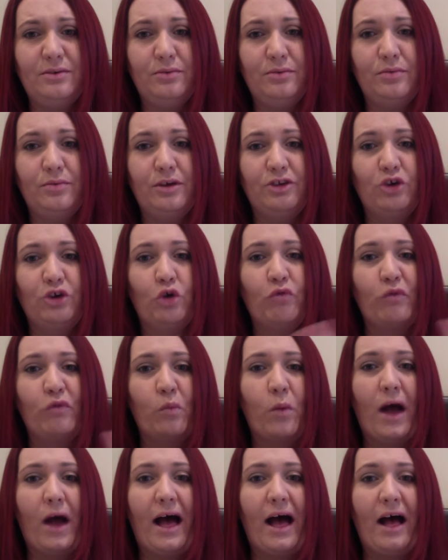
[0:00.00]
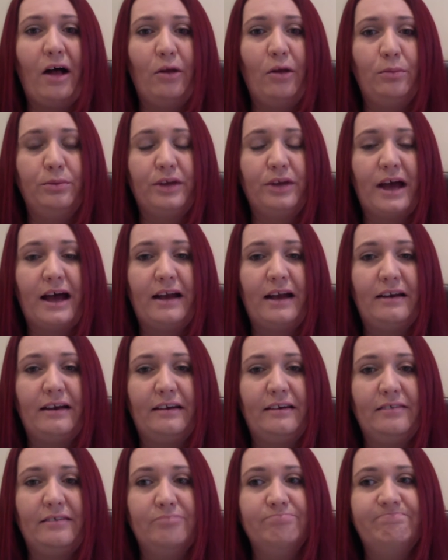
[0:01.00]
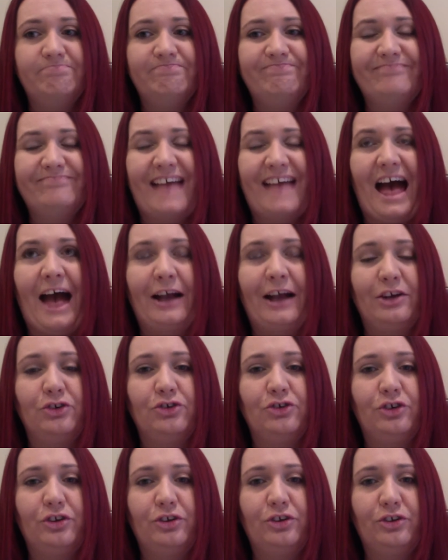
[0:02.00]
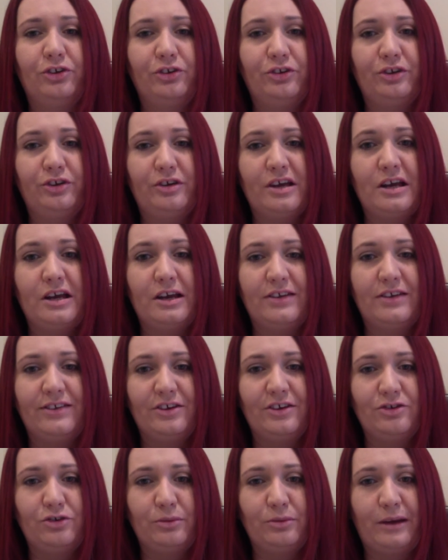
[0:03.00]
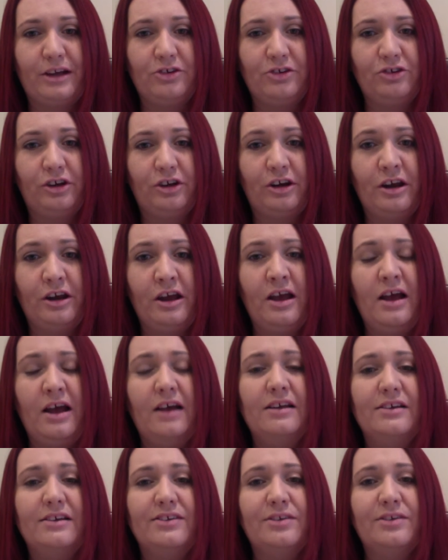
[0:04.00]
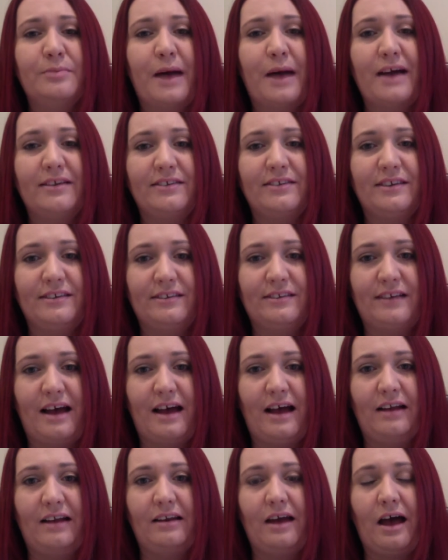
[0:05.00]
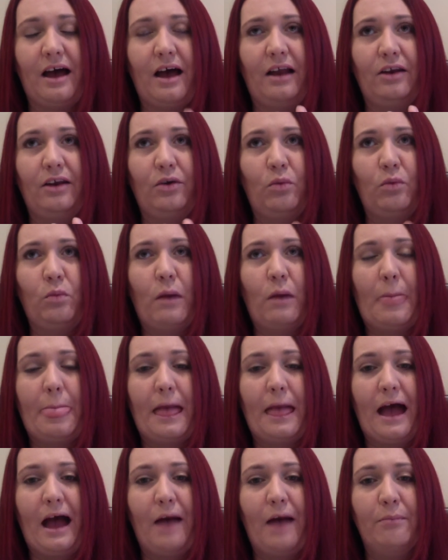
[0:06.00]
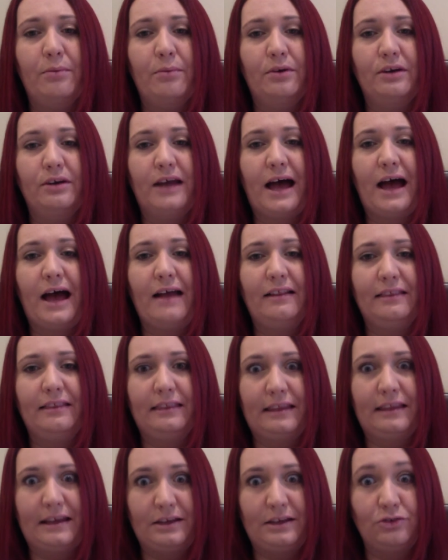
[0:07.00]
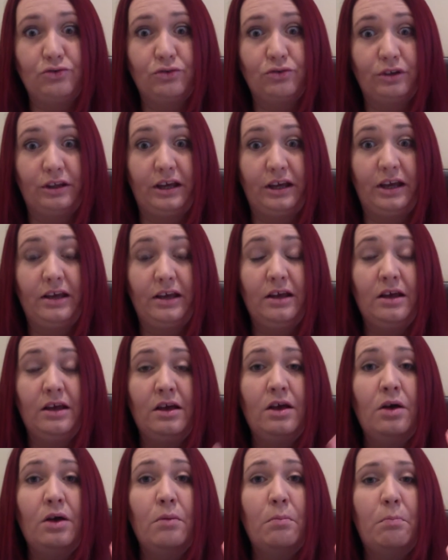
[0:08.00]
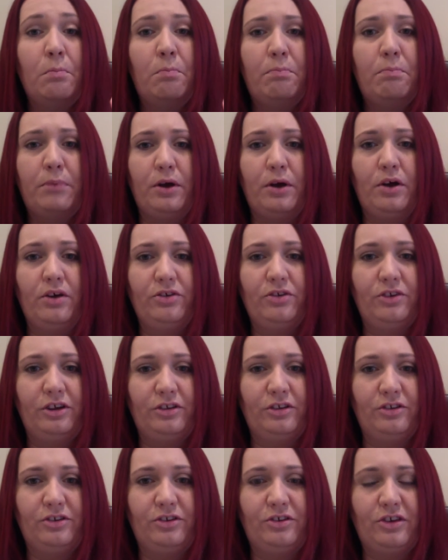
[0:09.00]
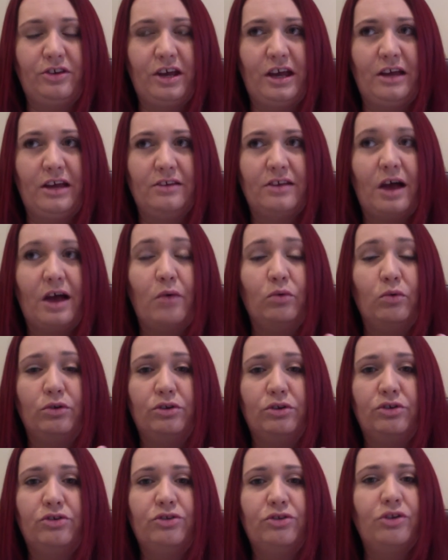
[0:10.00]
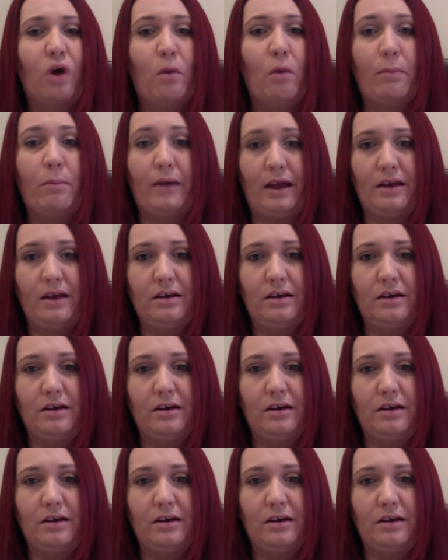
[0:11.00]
He's overwhelmed and anxious in a situation, and he smacks his dad, and when that happened I literally burst into tears. I was sobbing.